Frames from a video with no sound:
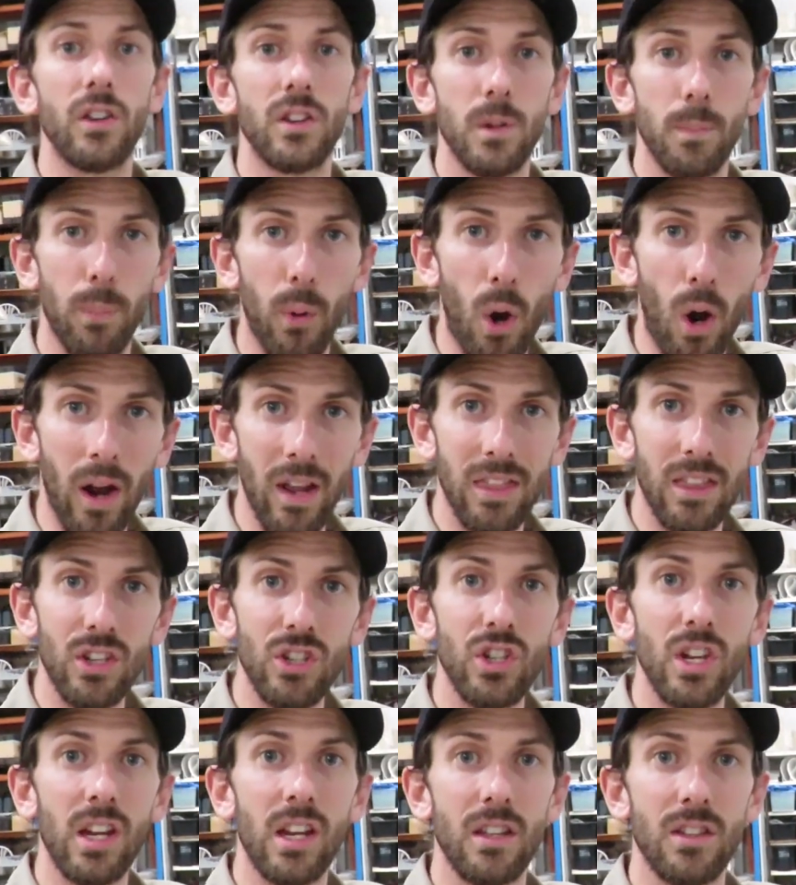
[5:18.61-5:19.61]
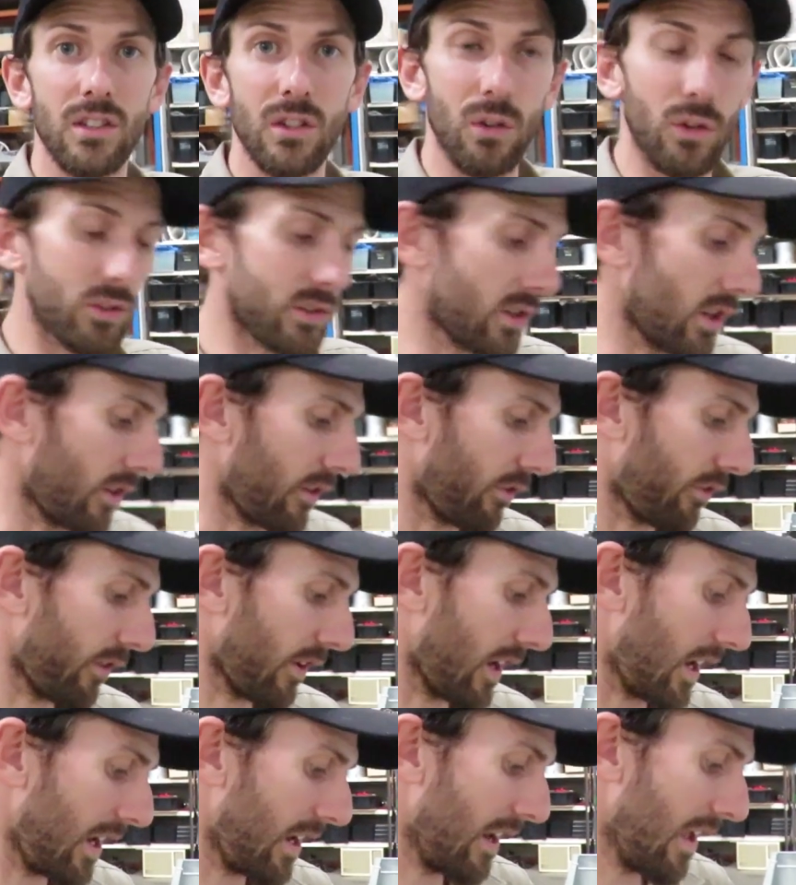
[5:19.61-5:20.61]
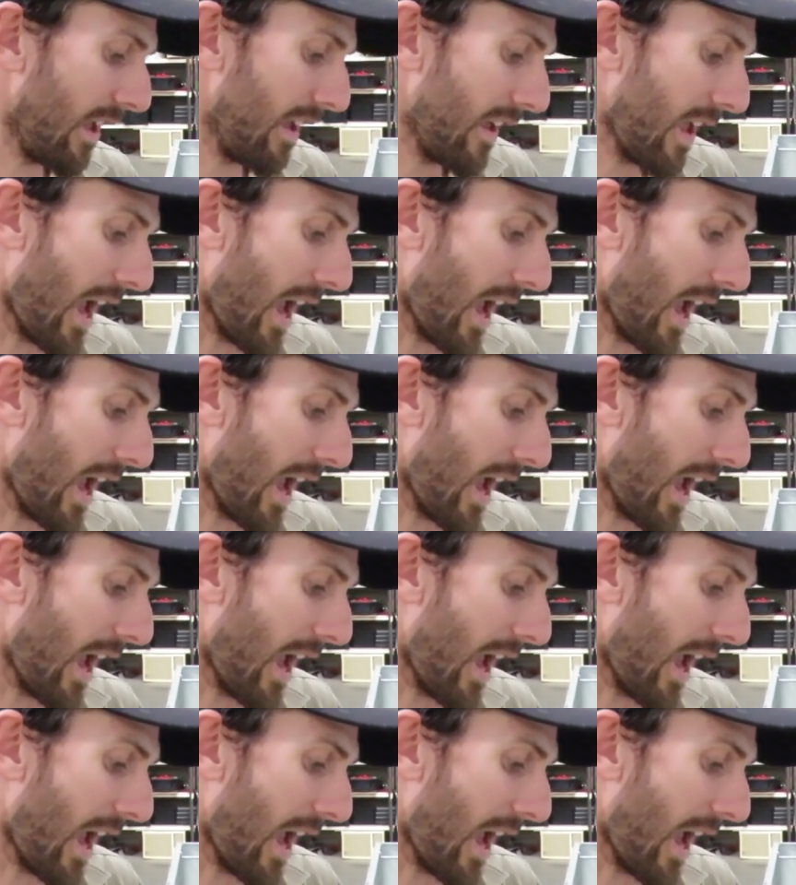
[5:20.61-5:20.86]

to buying the chickens and also the feed